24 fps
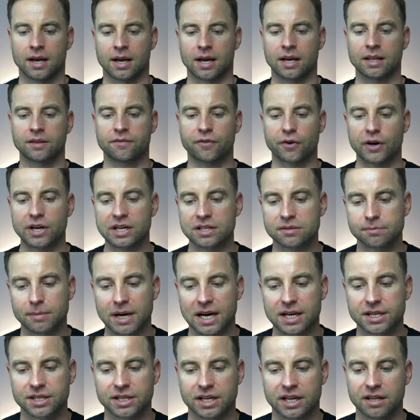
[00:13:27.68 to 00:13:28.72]
And phrase
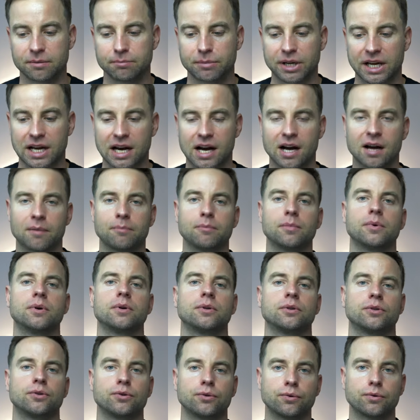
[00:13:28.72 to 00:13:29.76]
match can become
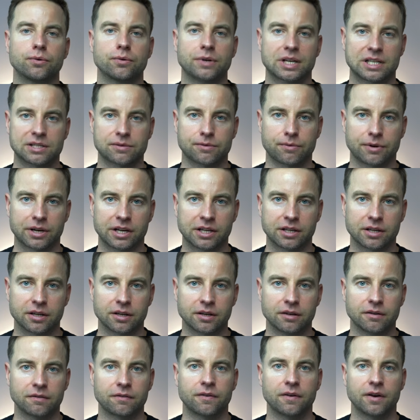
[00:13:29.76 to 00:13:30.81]
too
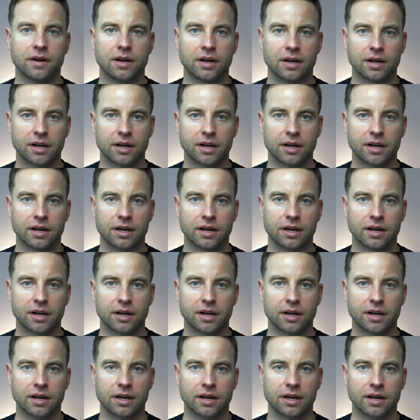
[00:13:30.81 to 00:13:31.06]
restrictive